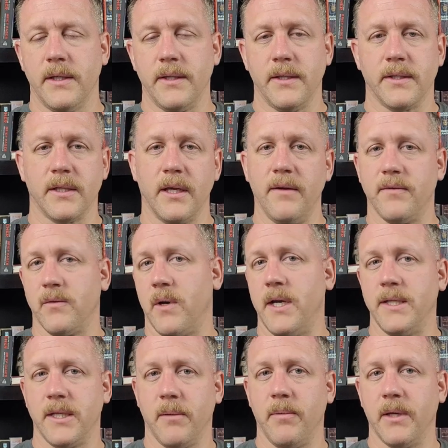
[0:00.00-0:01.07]
slaves
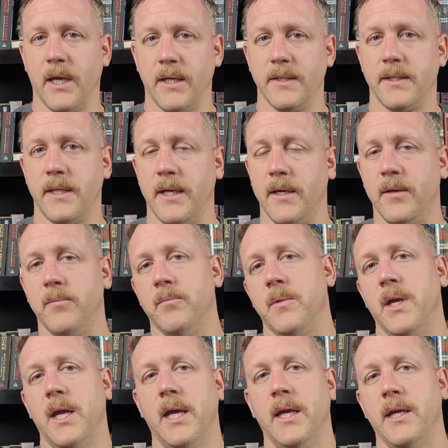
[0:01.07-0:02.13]
rise up against them
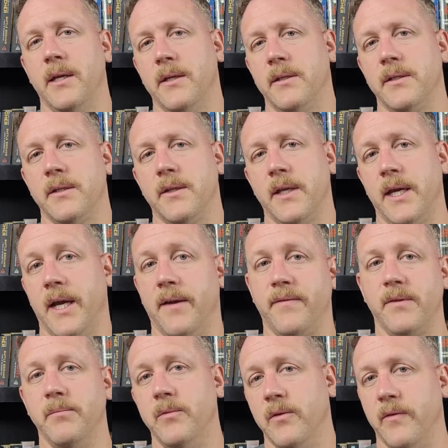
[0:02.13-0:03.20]
and they have
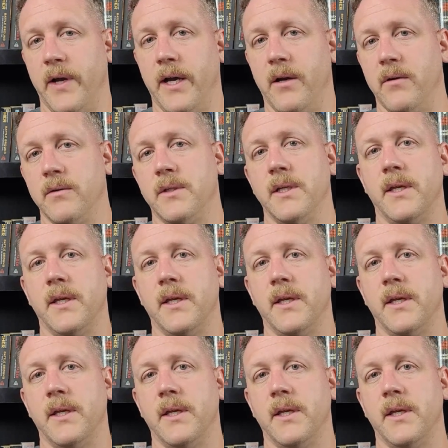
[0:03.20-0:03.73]
to move out.